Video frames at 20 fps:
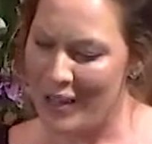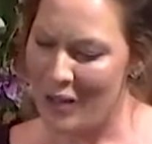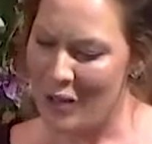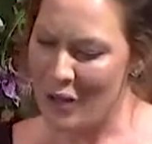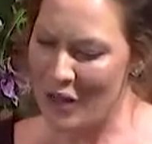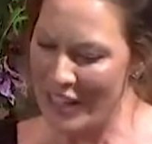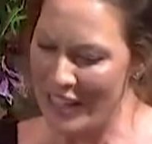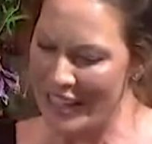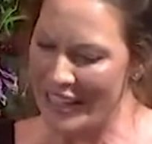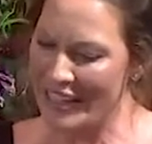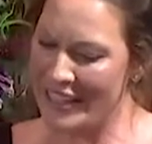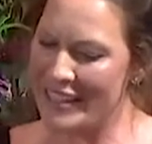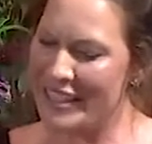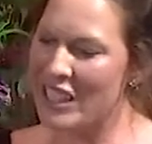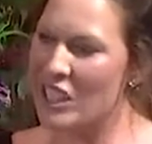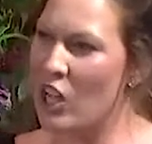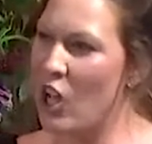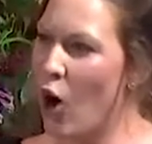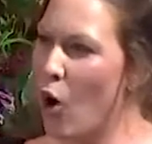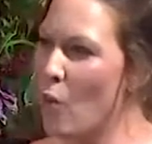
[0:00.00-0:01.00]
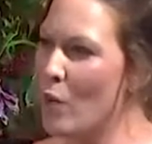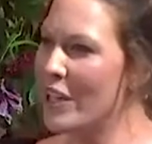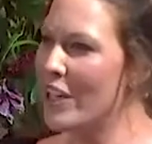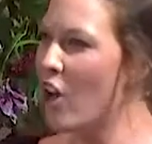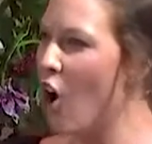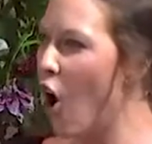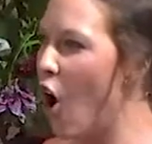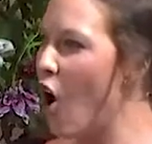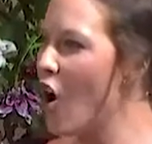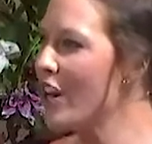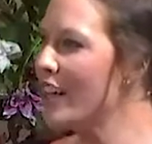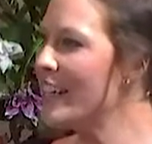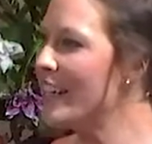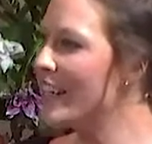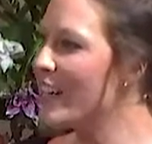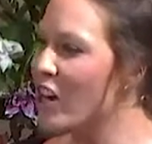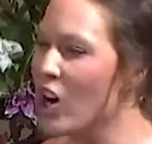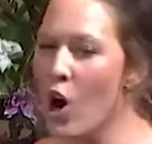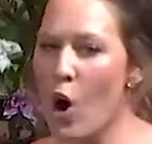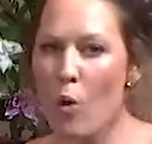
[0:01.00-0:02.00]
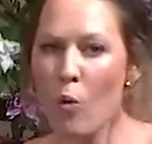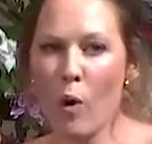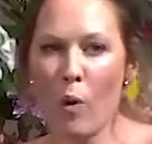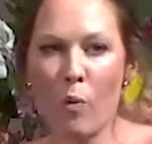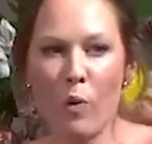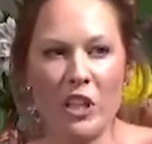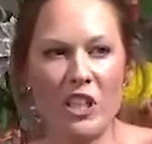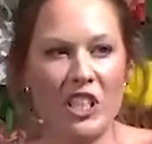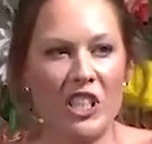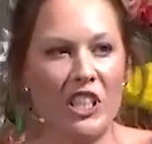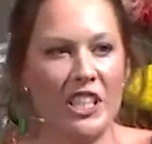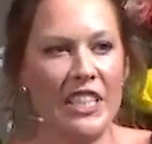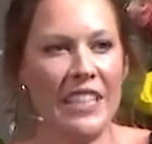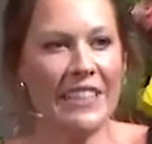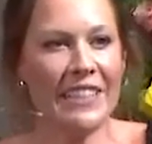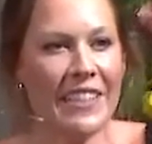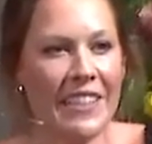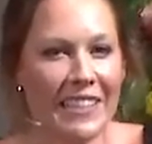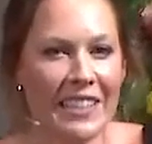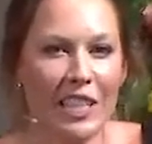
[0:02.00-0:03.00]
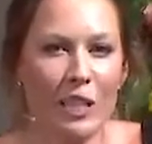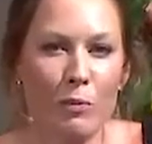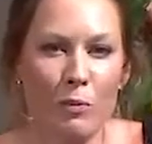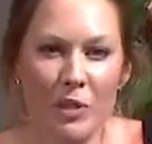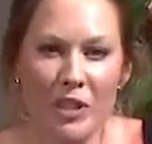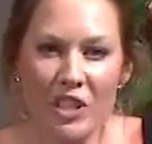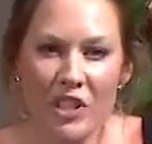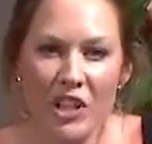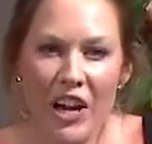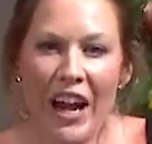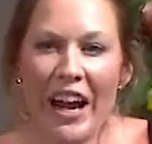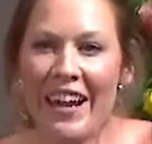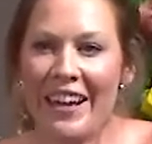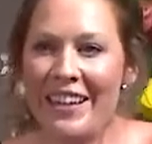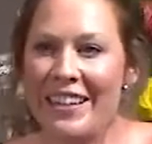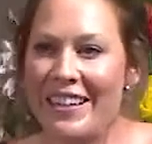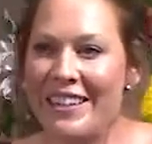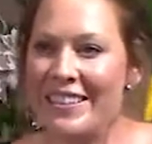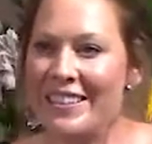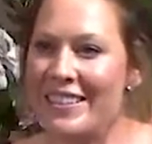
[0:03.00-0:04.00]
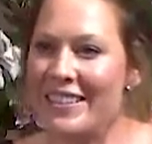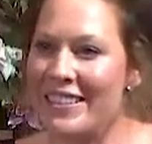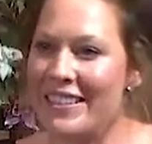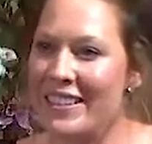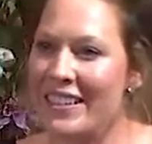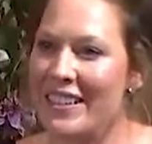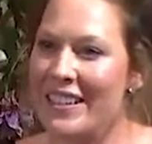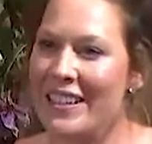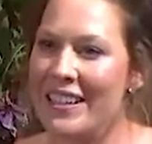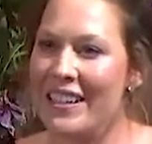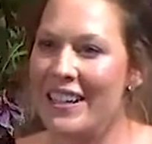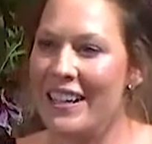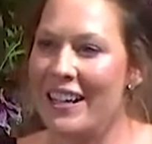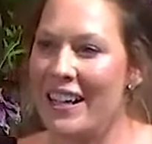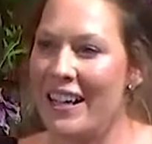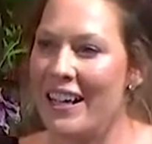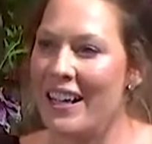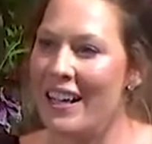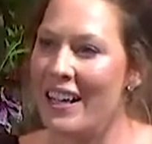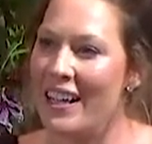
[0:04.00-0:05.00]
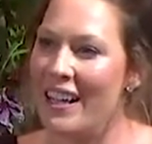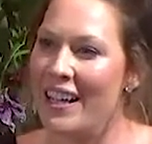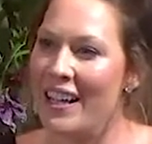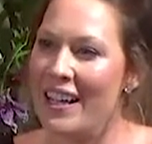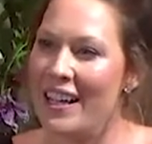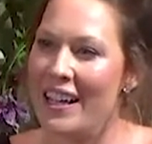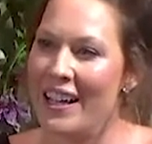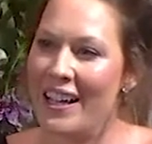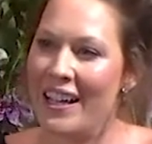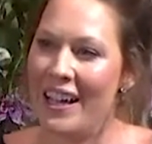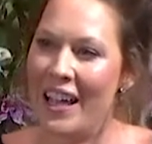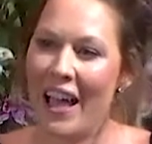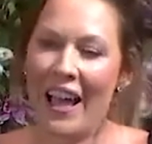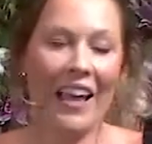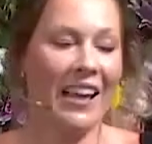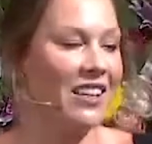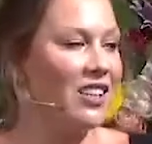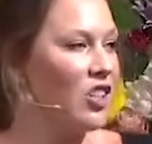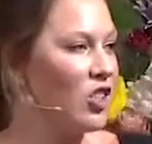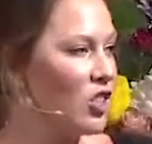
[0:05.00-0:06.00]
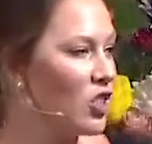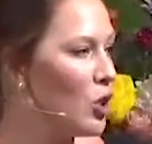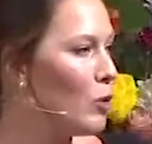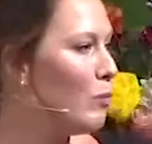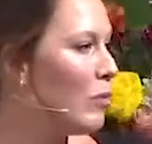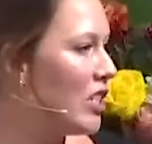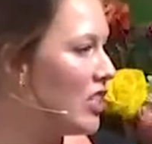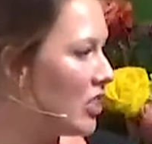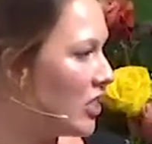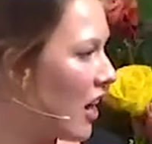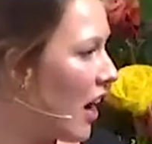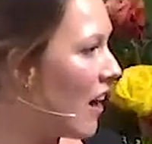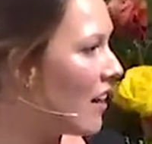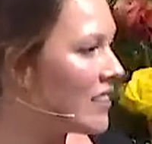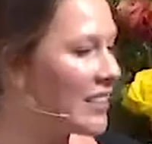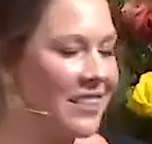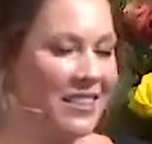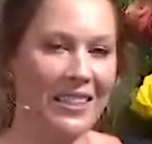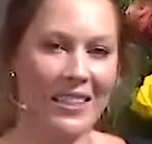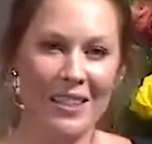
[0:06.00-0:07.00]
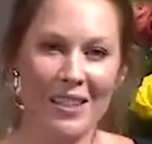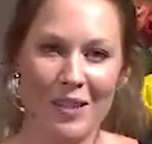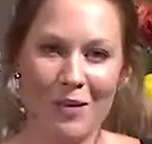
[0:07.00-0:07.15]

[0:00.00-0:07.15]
What is going on here? Well, what Jesus is portraying is hey, you should be shocked.